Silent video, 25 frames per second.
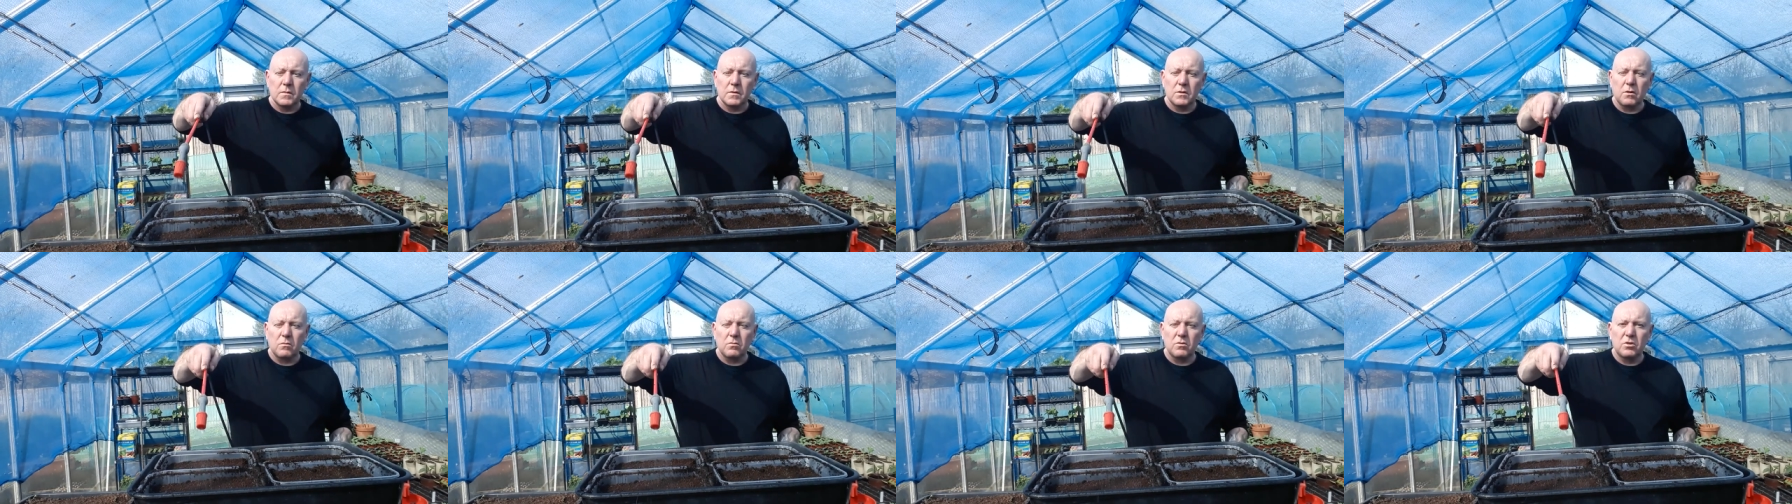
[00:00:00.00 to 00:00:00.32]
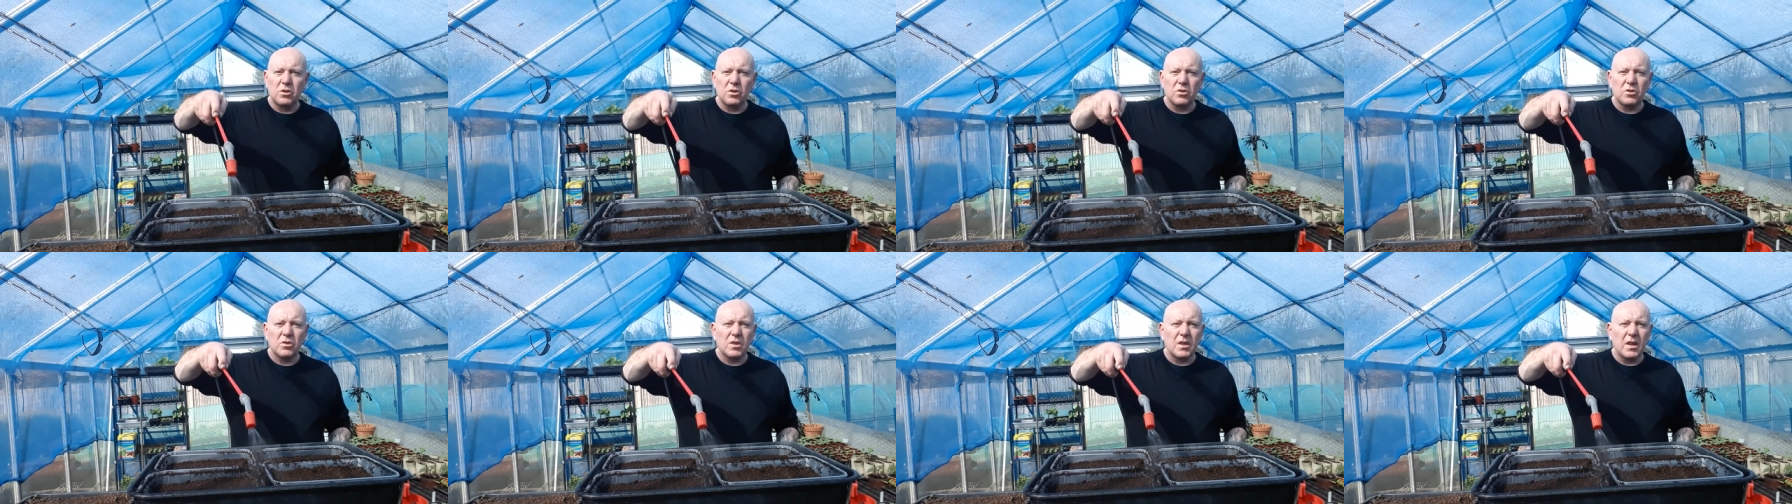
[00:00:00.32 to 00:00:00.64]
So
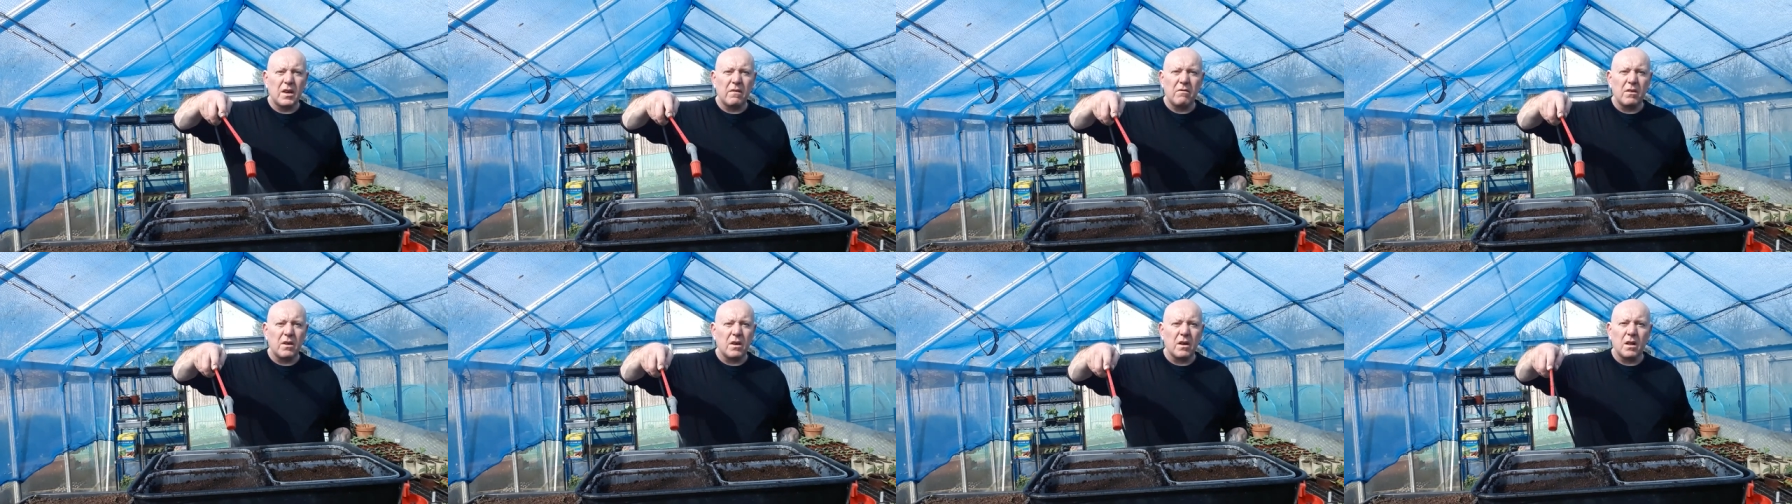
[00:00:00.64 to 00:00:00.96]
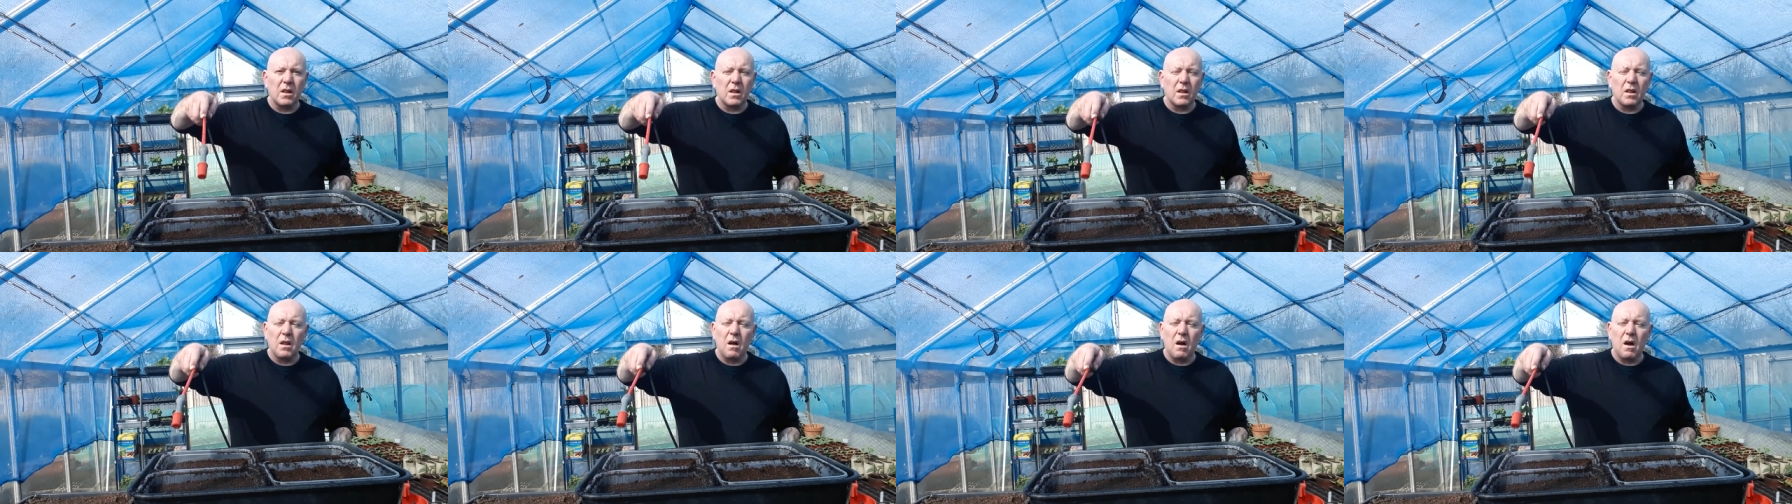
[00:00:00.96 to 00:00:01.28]
just give it
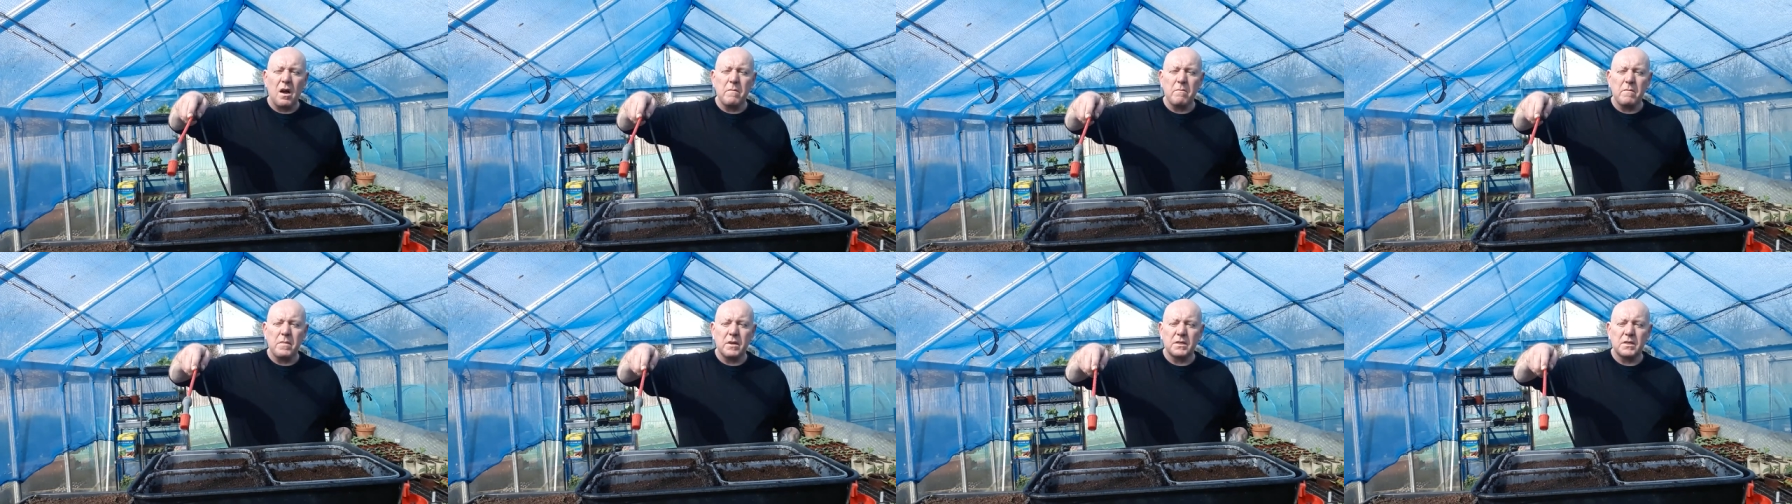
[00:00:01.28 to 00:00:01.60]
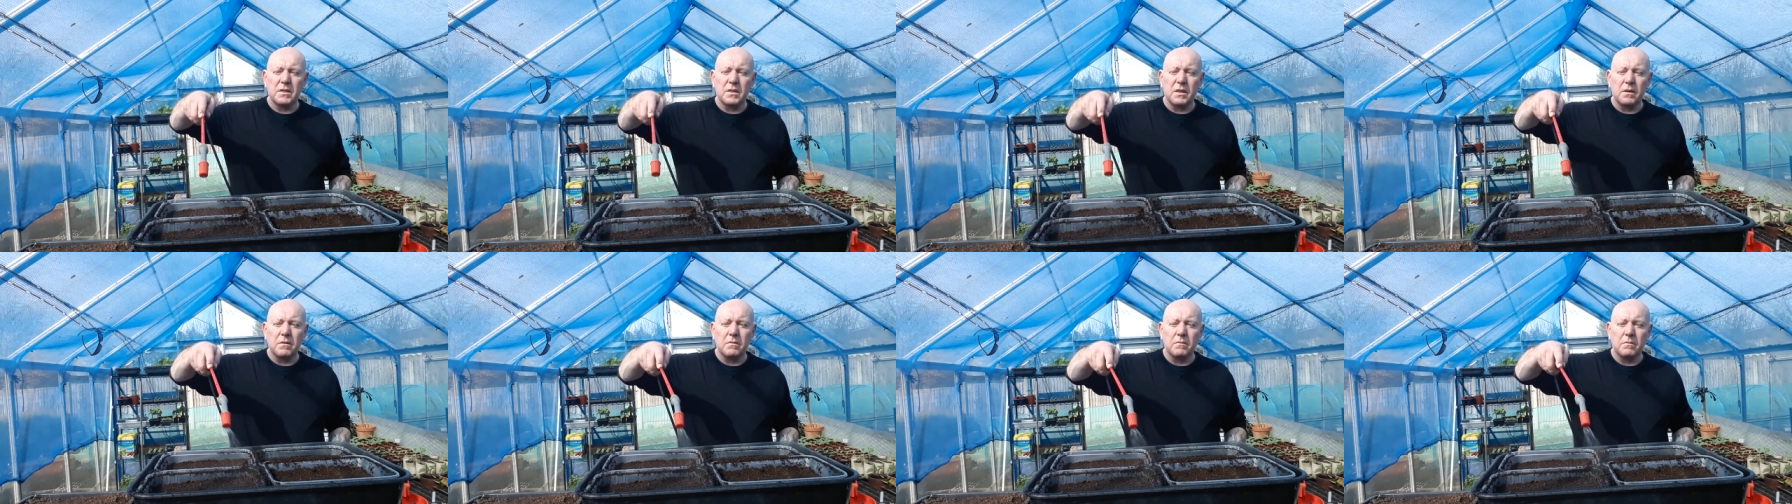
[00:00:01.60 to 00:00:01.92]
a light
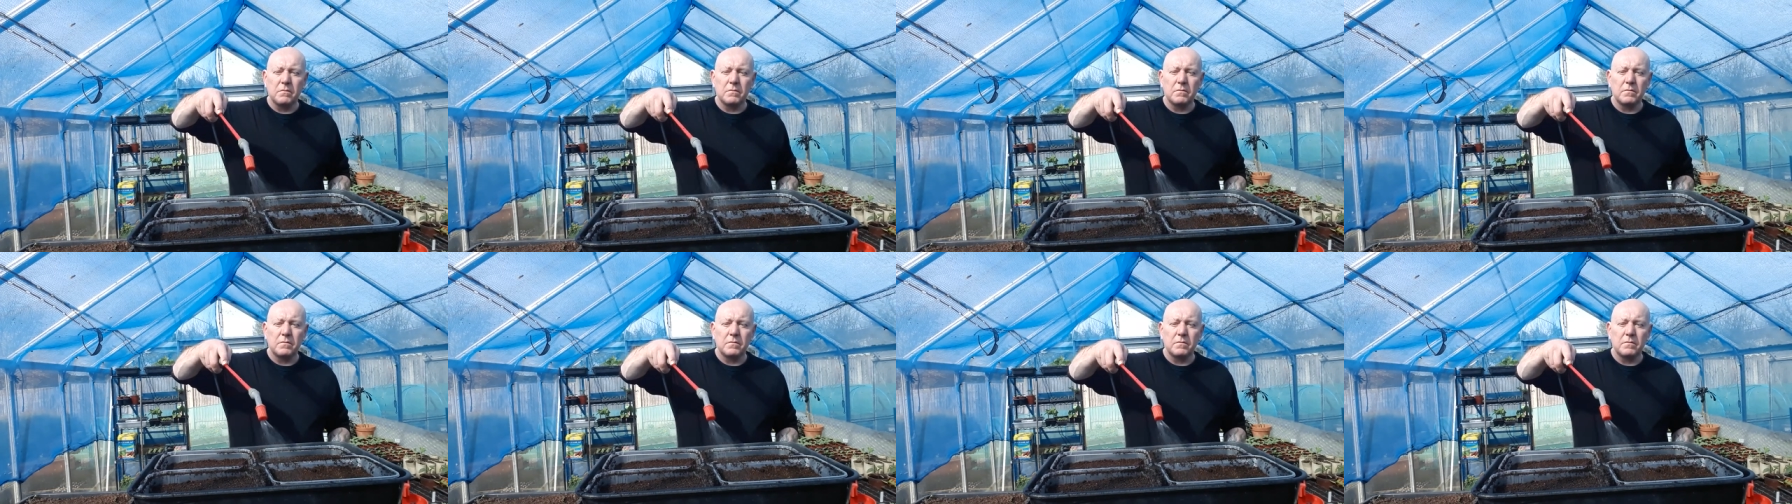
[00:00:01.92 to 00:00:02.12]
misting,